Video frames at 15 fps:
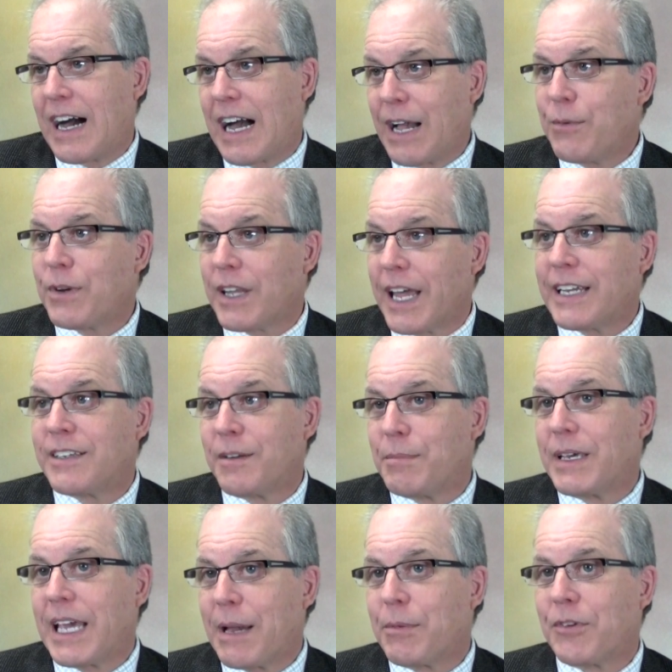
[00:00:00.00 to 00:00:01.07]
I would like to
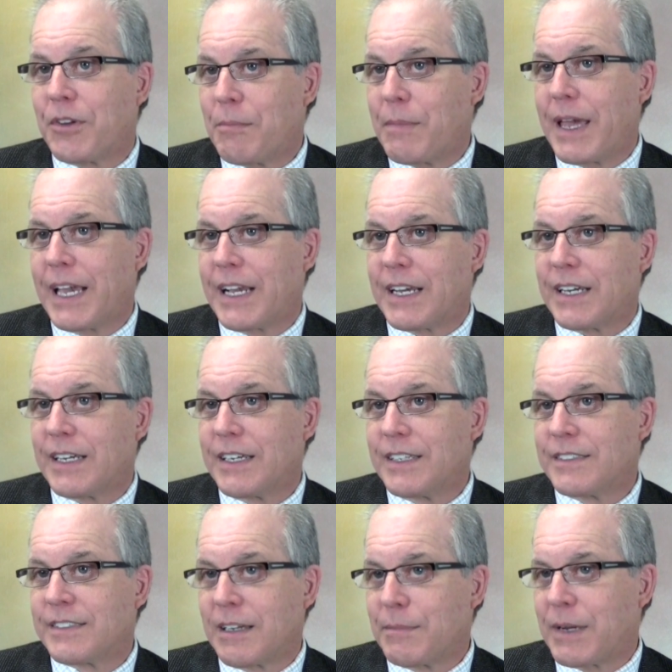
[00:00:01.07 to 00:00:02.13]
be able to make
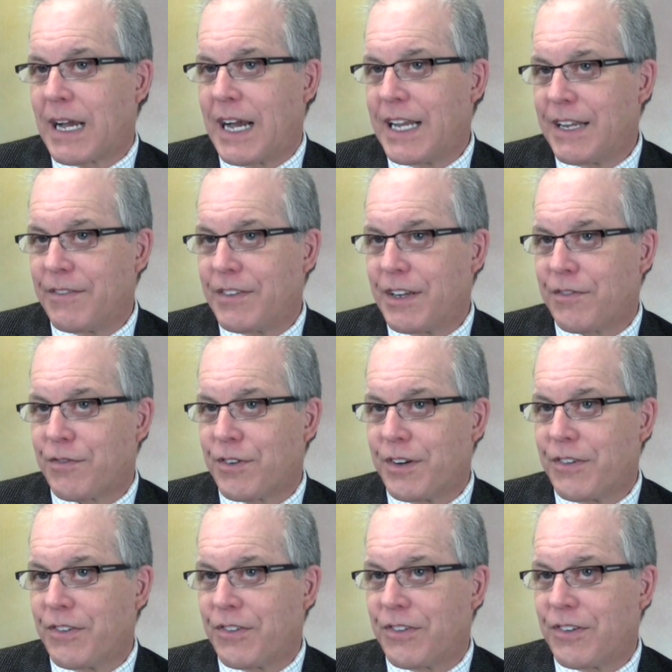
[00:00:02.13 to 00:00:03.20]
some kind of
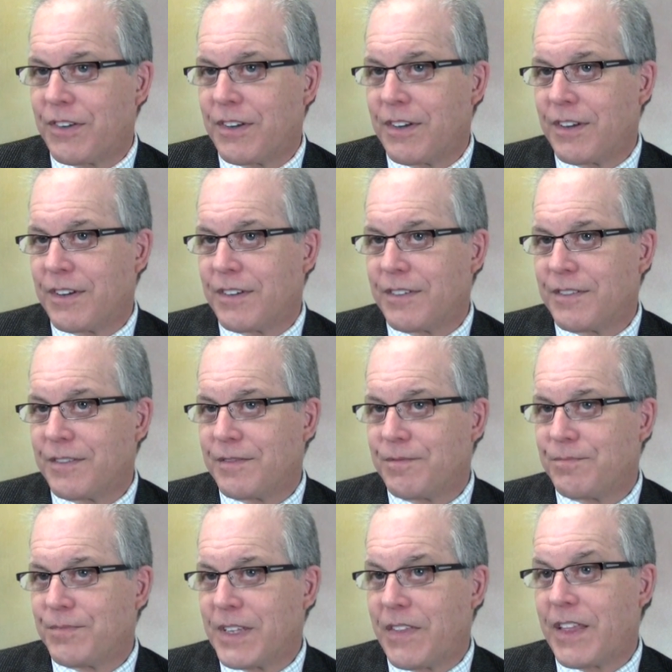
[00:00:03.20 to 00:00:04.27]
difference
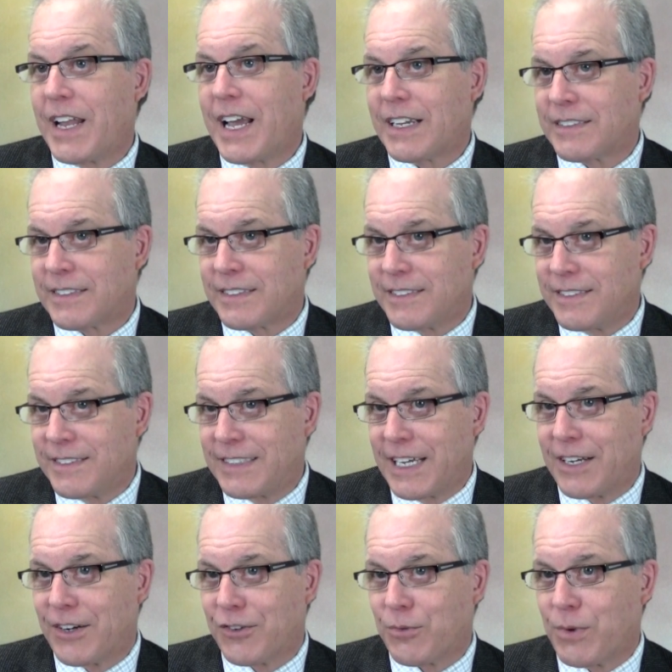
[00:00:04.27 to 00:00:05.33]
in the next
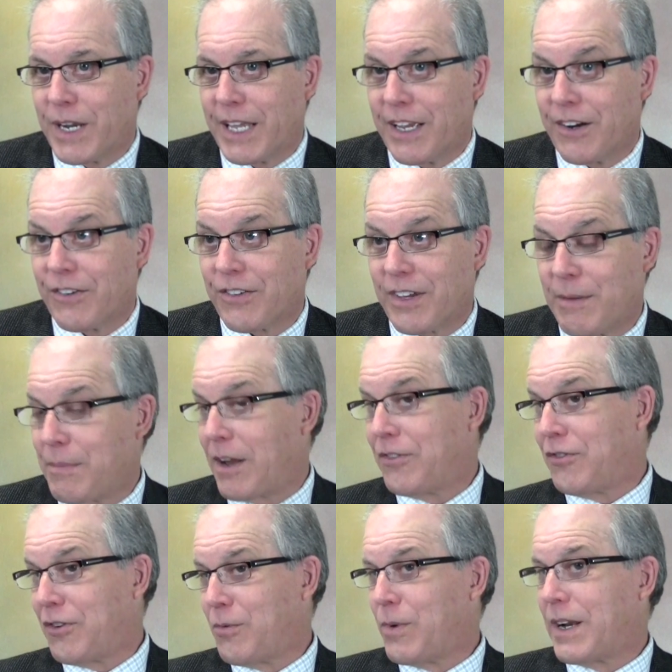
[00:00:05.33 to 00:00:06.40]
10 or 20 years. I'm
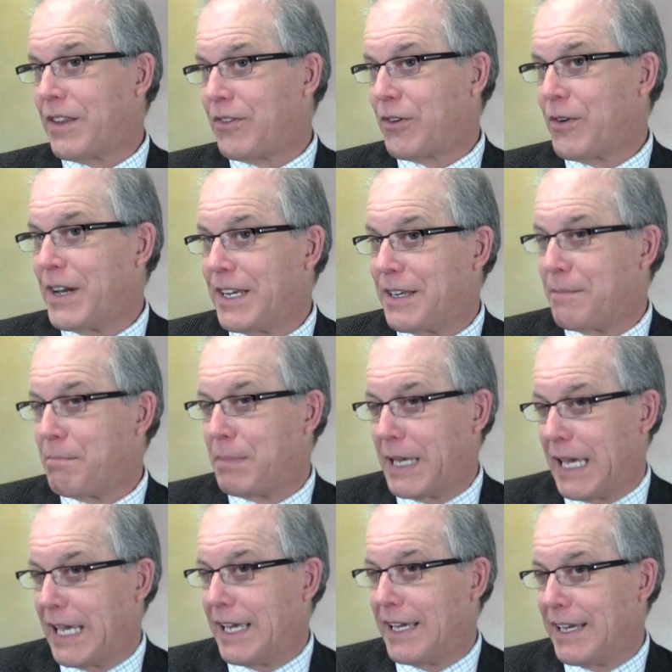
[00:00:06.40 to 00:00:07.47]
not sure what it's going to
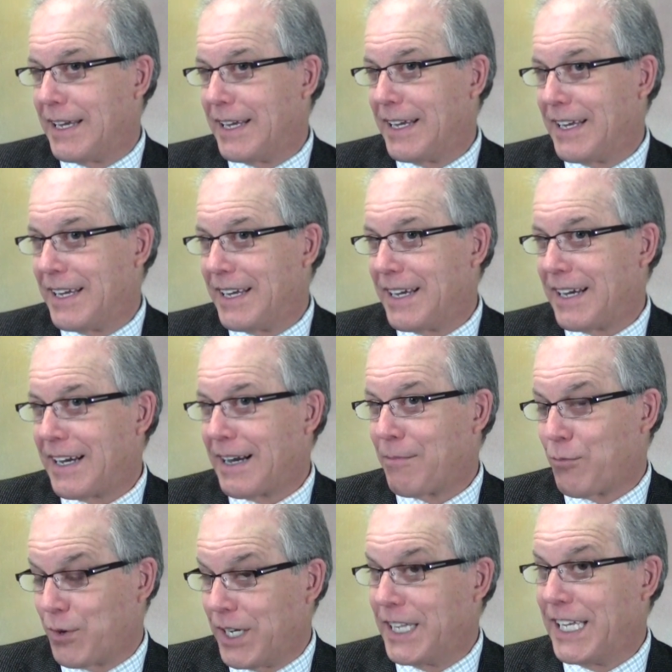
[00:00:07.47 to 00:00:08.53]
be.
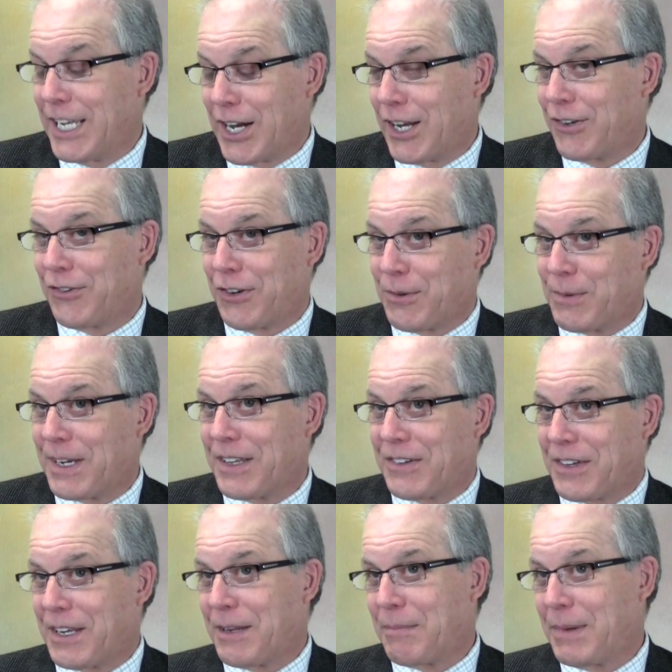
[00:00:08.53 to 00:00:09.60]
I'm really not sure what
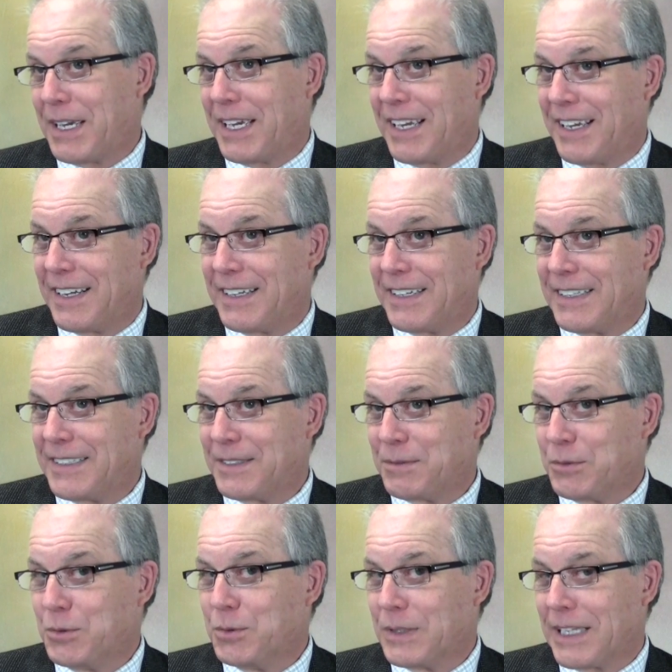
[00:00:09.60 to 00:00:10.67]
it's going to be.
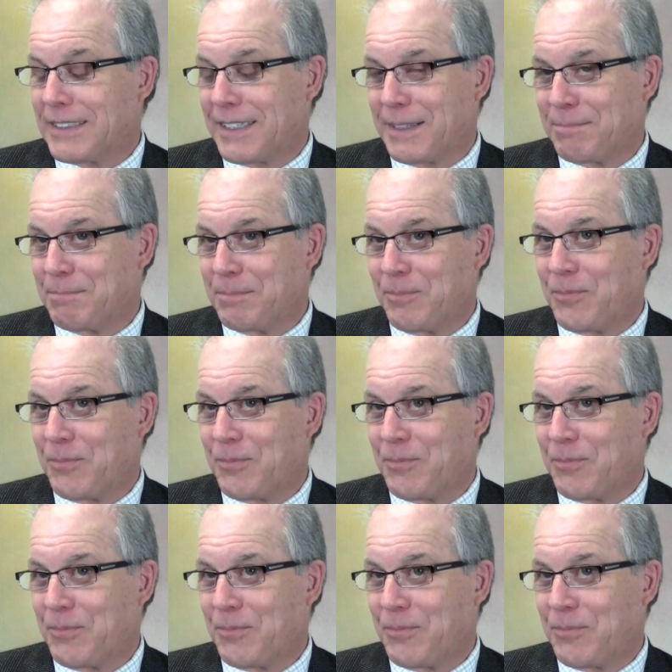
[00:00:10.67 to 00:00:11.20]
Ooh, that's a.